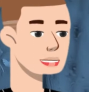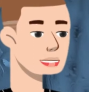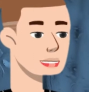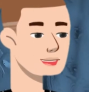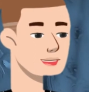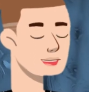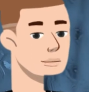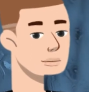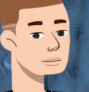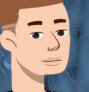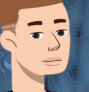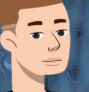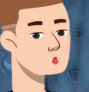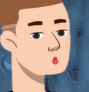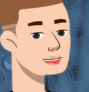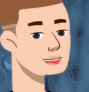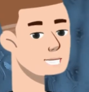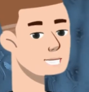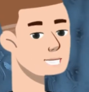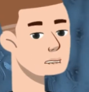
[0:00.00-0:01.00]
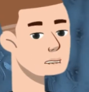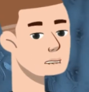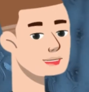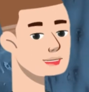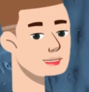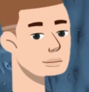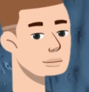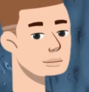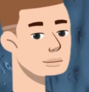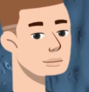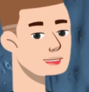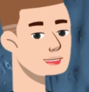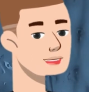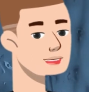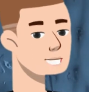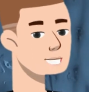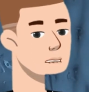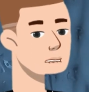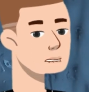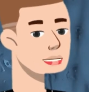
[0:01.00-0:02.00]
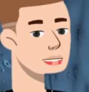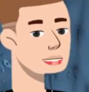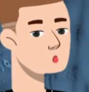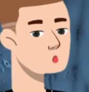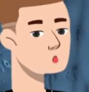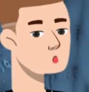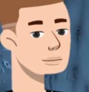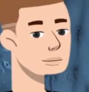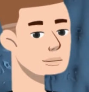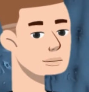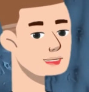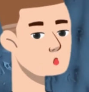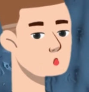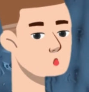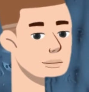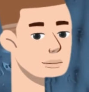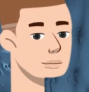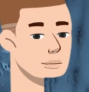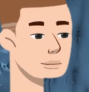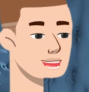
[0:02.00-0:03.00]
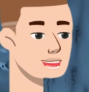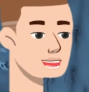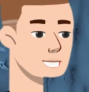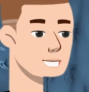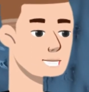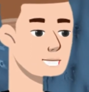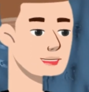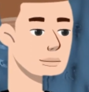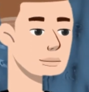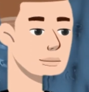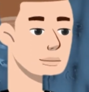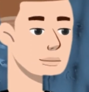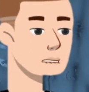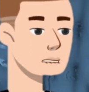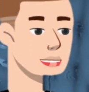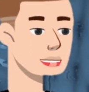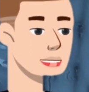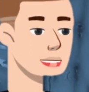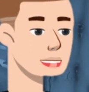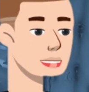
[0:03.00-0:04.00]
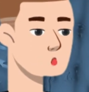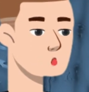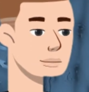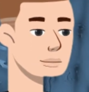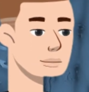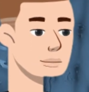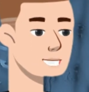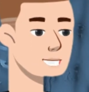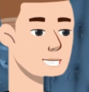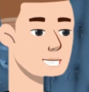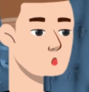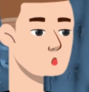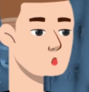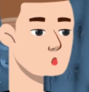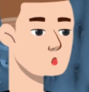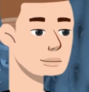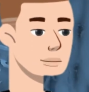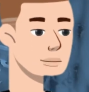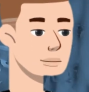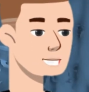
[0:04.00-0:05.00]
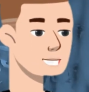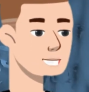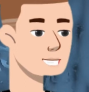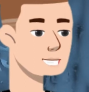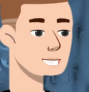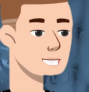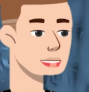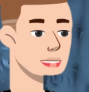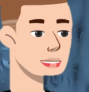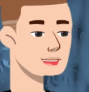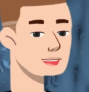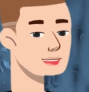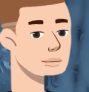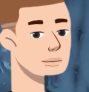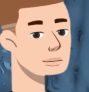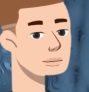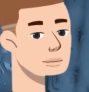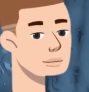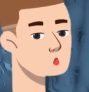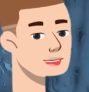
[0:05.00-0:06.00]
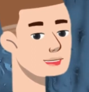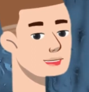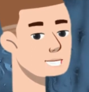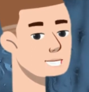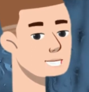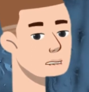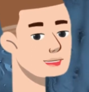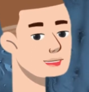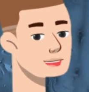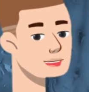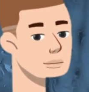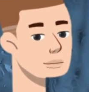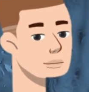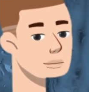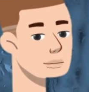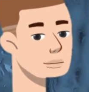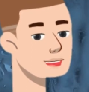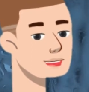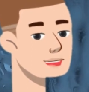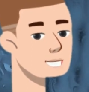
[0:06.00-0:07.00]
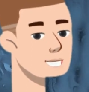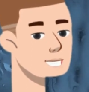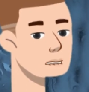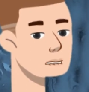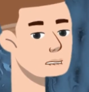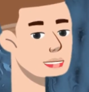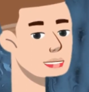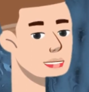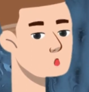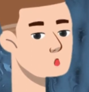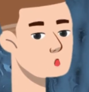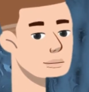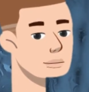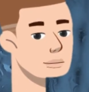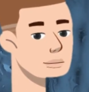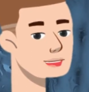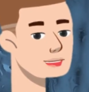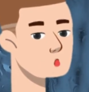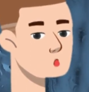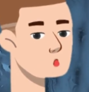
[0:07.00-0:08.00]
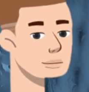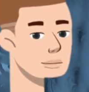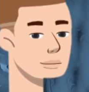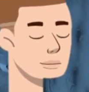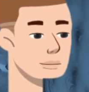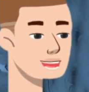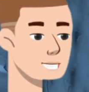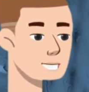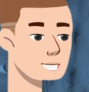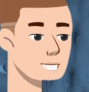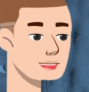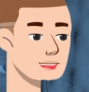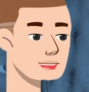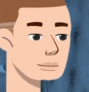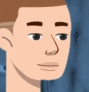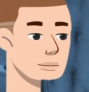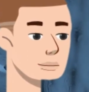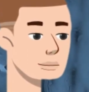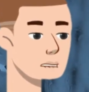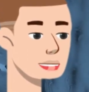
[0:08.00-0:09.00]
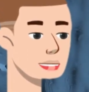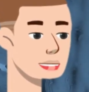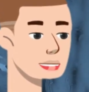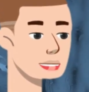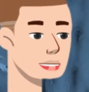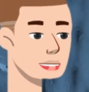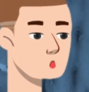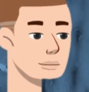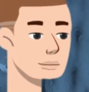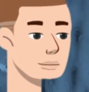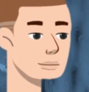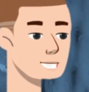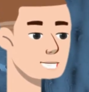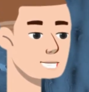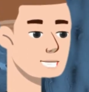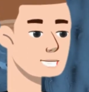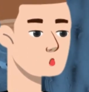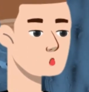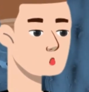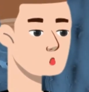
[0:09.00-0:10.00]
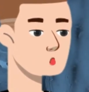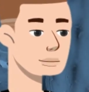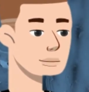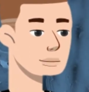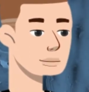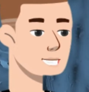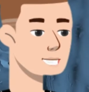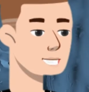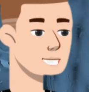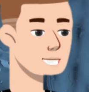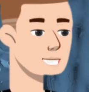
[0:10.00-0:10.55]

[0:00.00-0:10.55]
skill provides an additional 100% damage each round to the target. The second skill deals another 10% damage, on top of the 100% from the first skill.